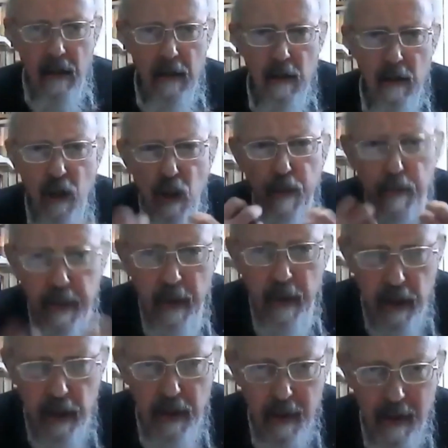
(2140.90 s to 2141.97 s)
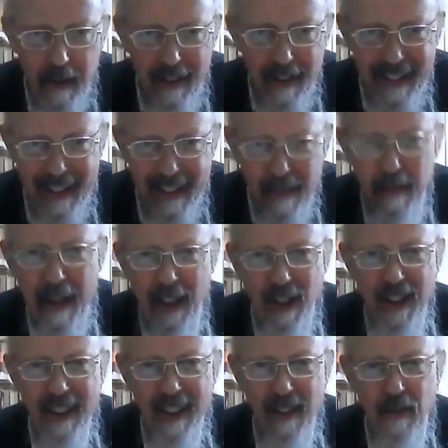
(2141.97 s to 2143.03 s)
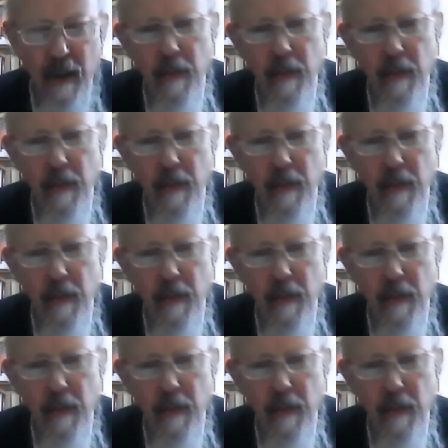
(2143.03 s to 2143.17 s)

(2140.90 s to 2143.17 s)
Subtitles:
the spiritual dimension from